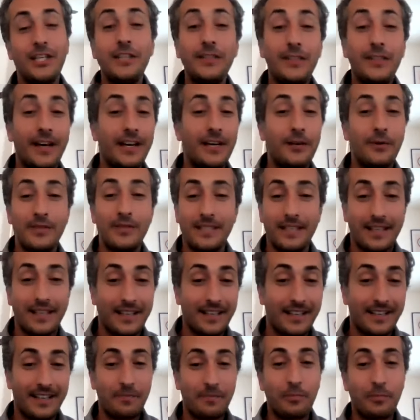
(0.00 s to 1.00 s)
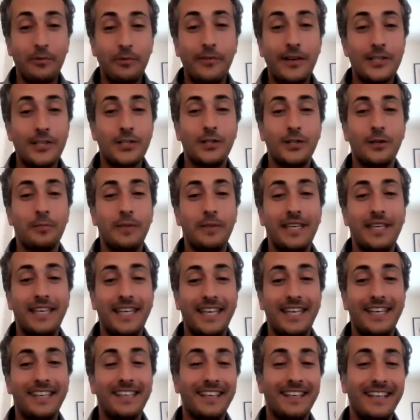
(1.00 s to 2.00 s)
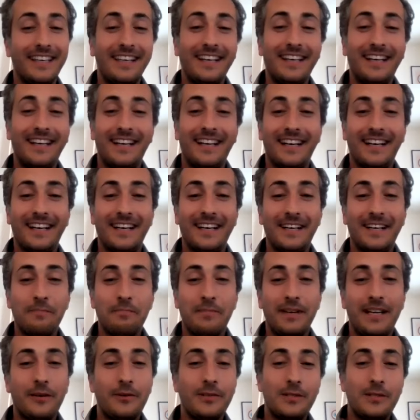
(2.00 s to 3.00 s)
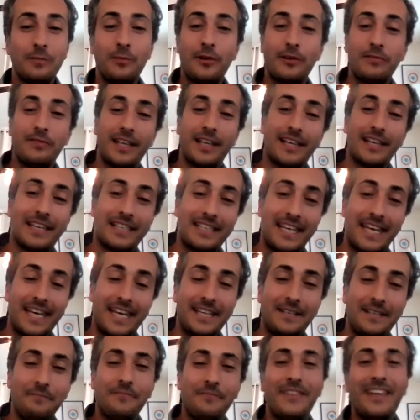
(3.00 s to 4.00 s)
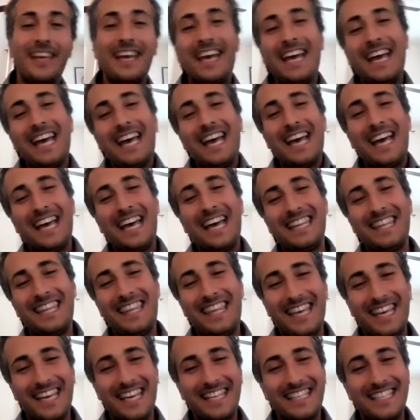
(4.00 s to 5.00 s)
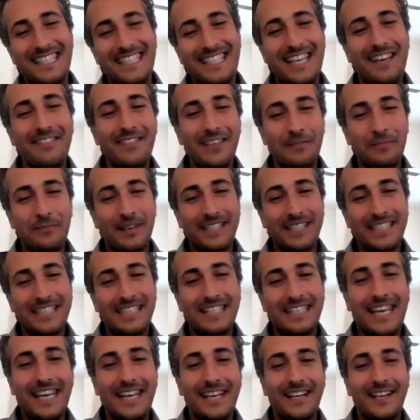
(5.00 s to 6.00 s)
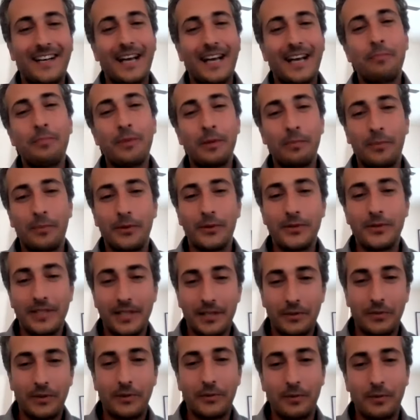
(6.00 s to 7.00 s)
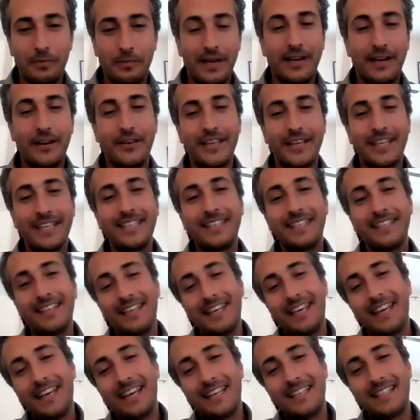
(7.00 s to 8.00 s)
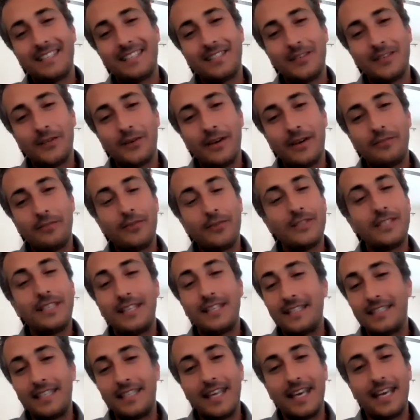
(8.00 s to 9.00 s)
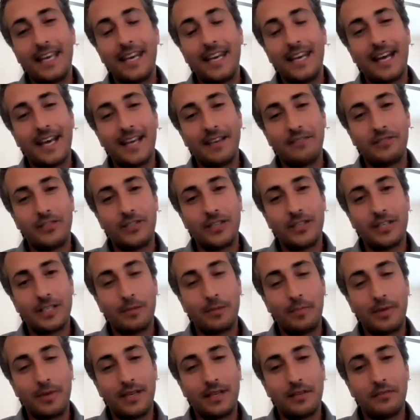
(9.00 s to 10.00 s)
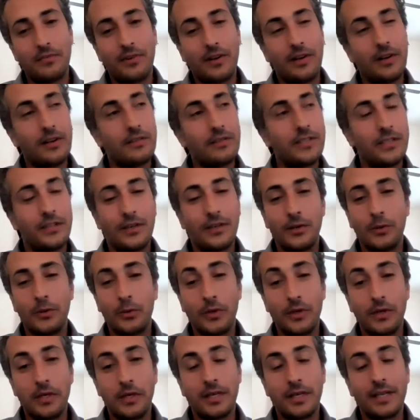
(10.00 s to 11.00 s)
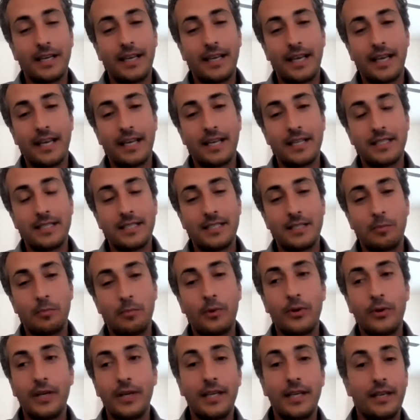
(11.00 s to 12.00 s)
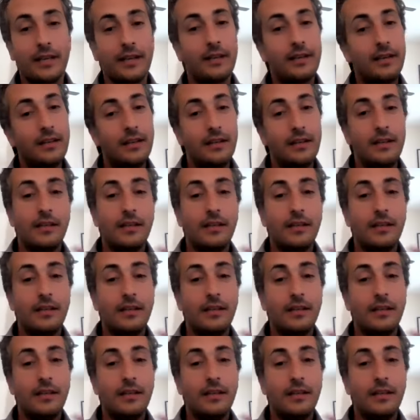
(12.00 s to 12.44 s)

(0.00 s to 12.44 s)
She thought it was a professional meeting, um, but it was more of like a date and and seven months later i proposed and we were married and so ever since then i've just been involved in her work and supporting